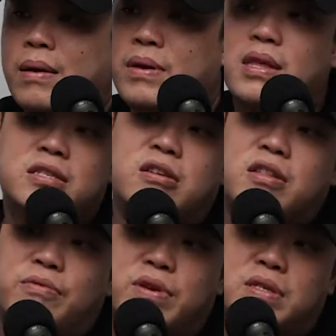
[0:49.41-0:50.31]
I mean, that's
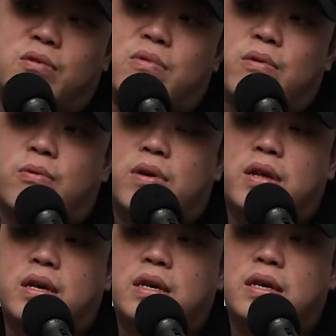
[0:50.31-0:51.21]
not the reason why we want
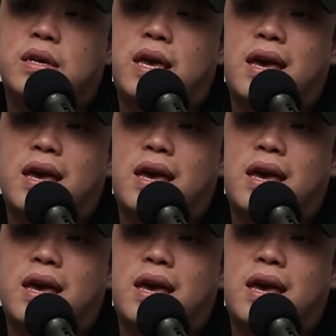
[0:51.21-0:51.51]
to